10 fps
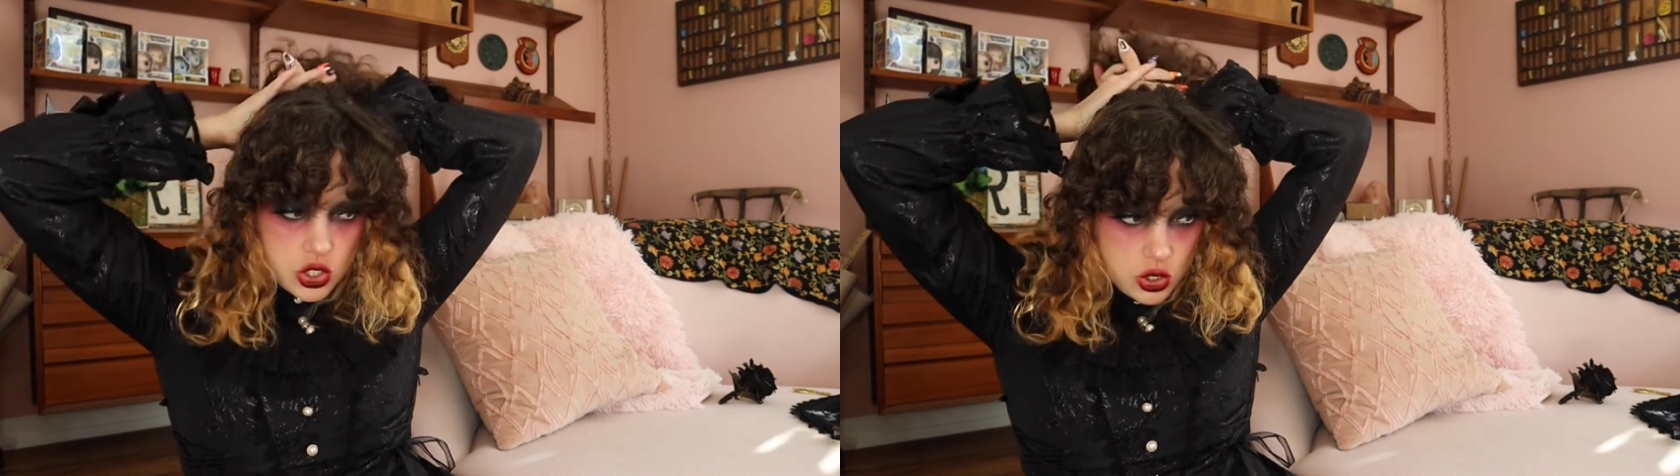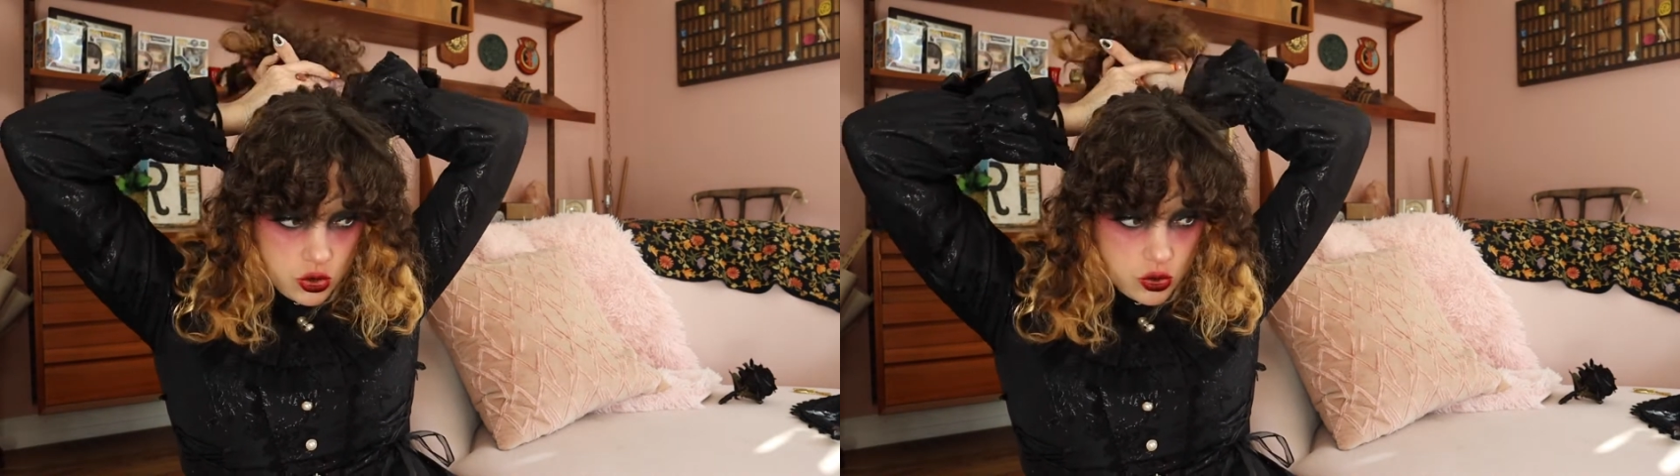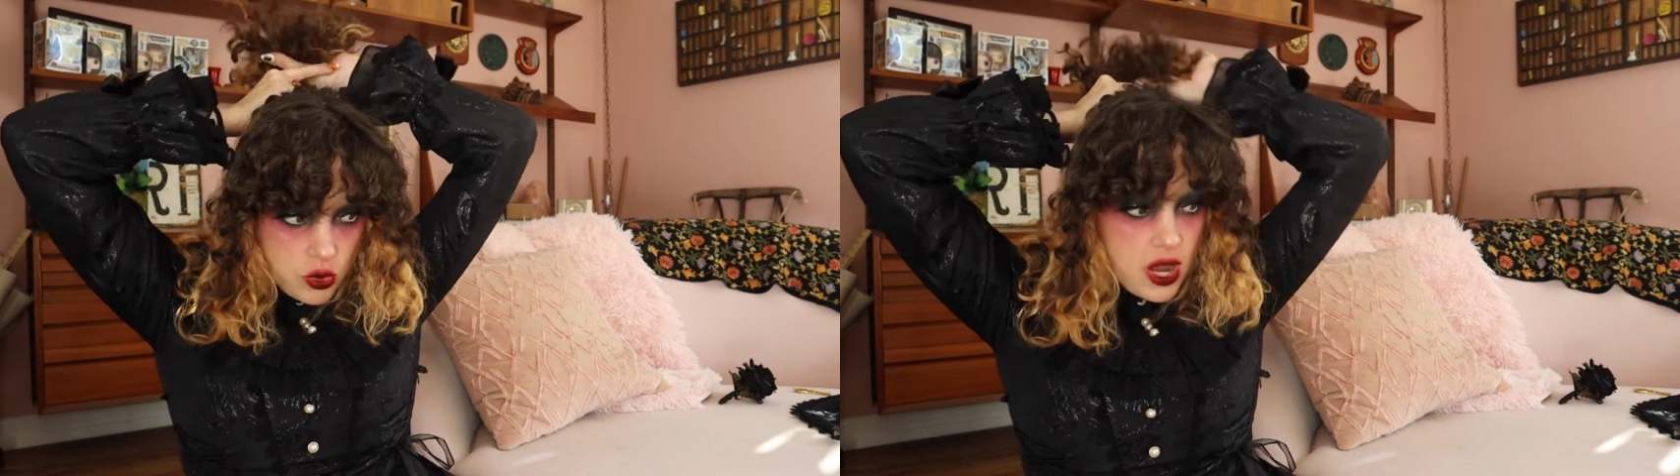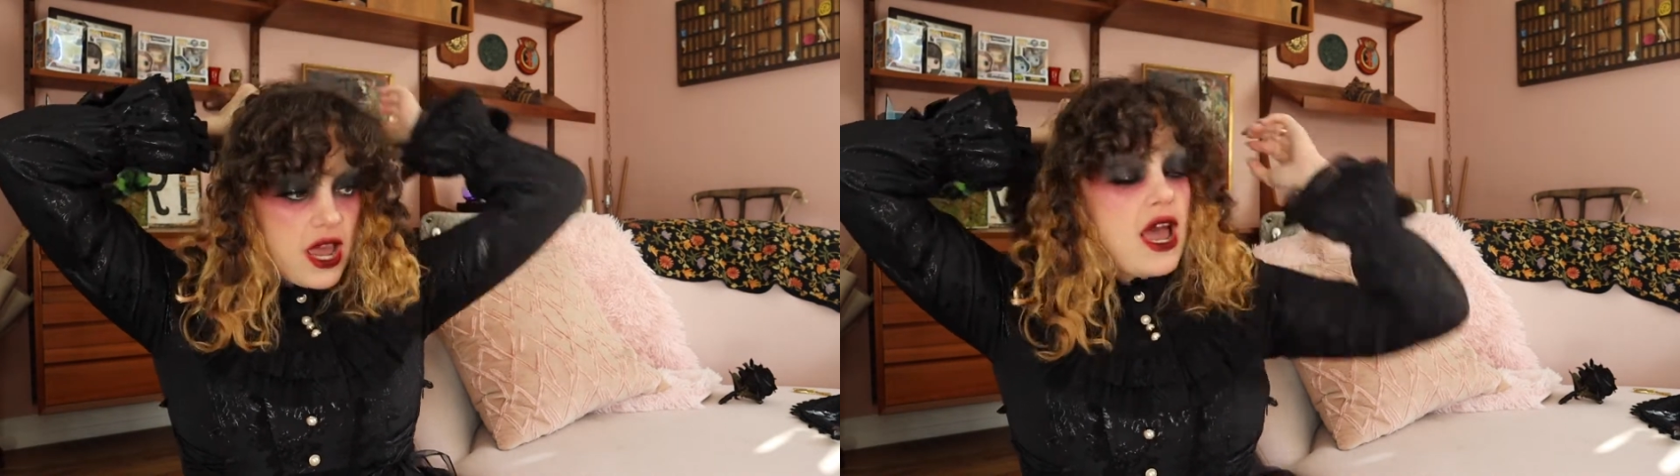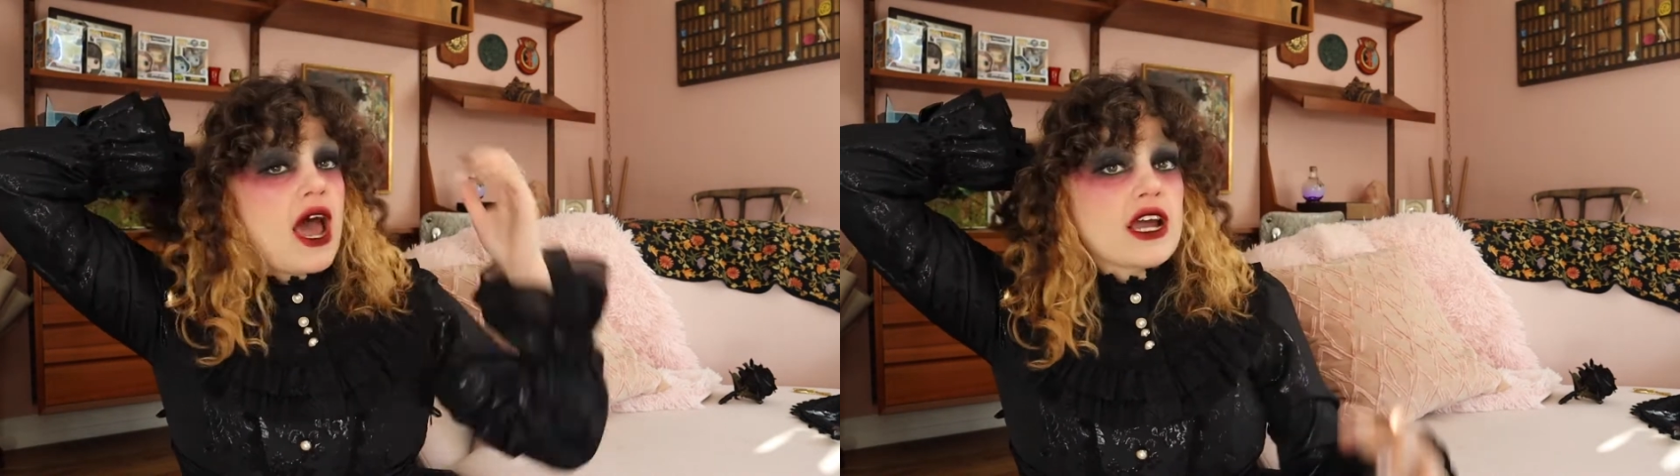to
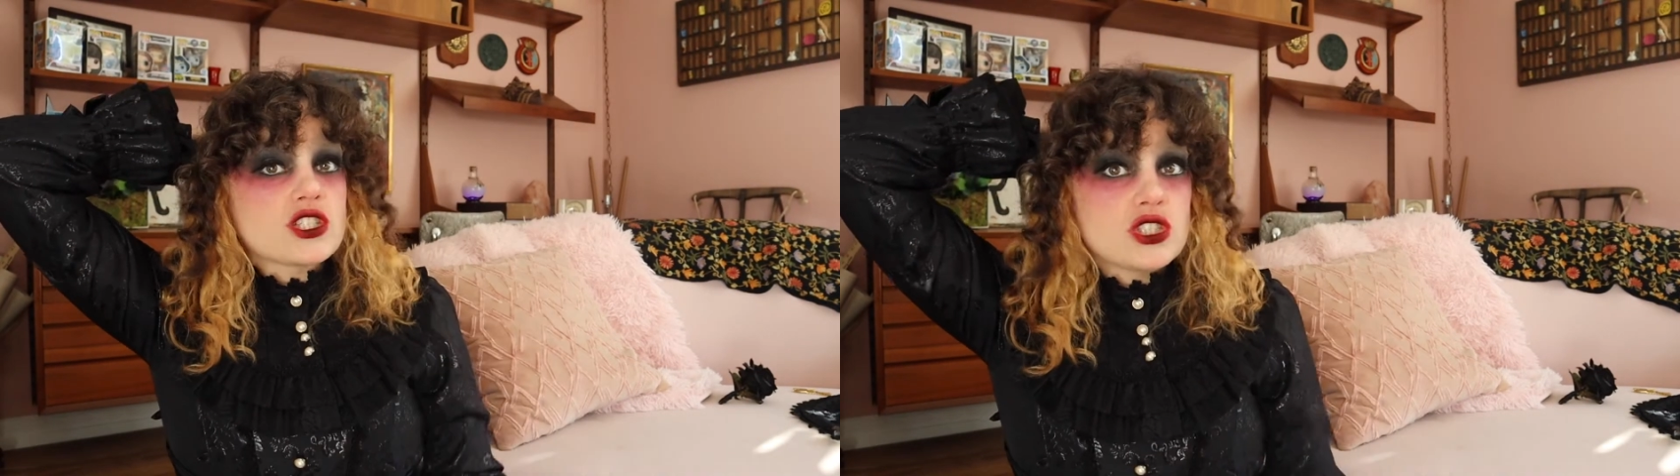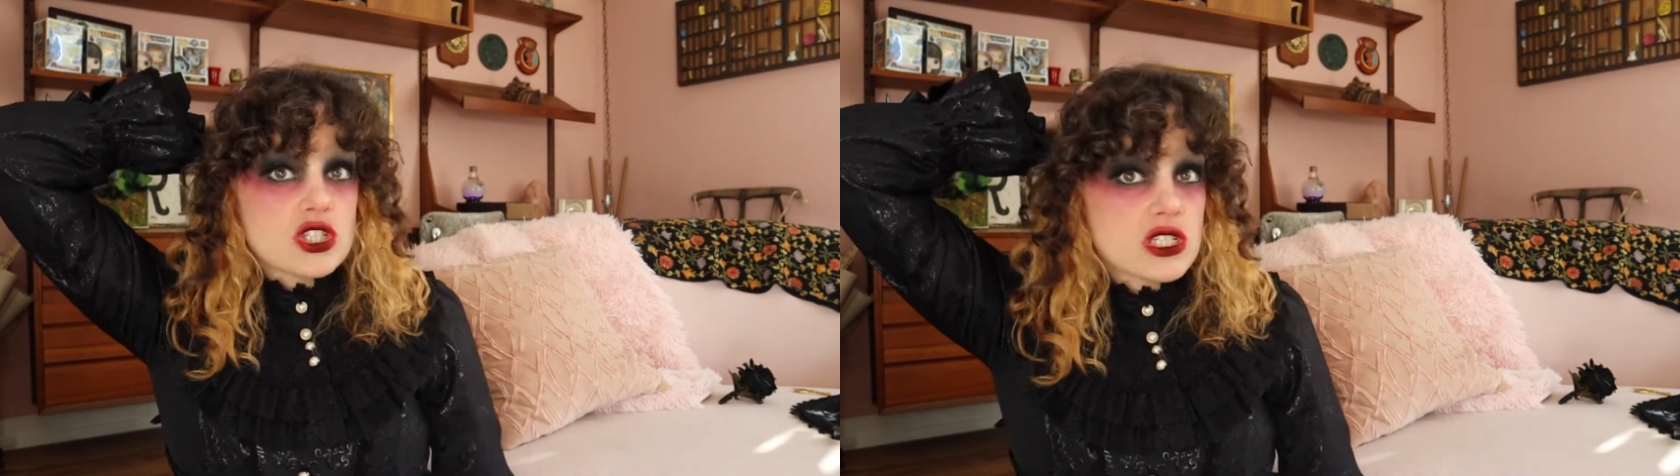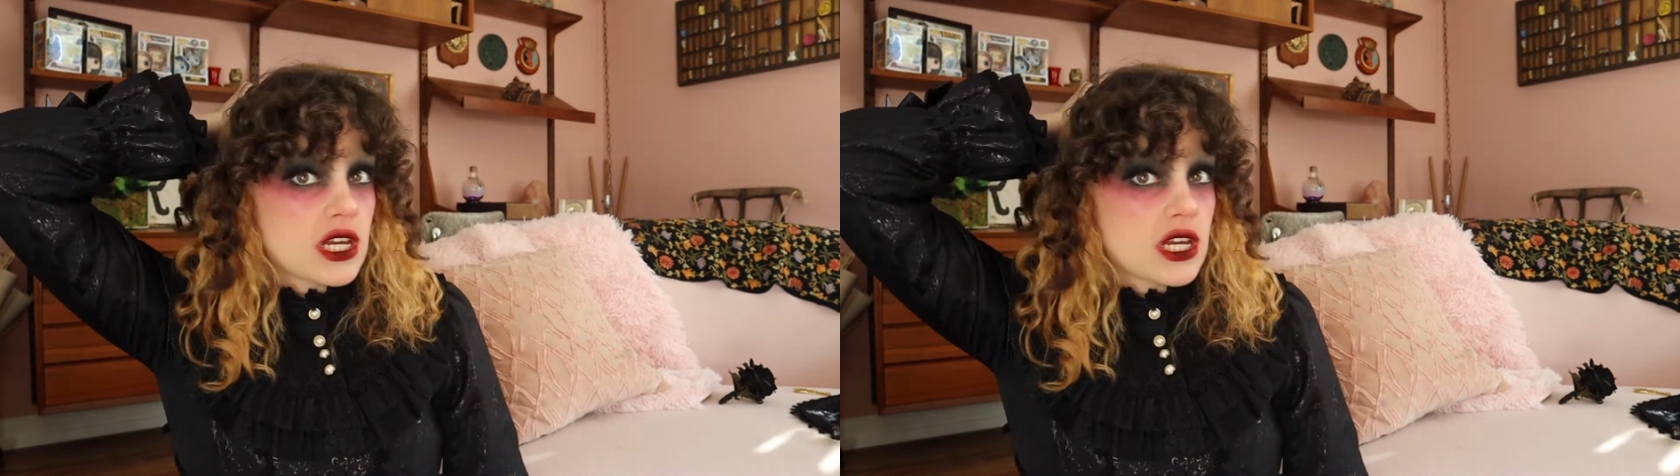actually just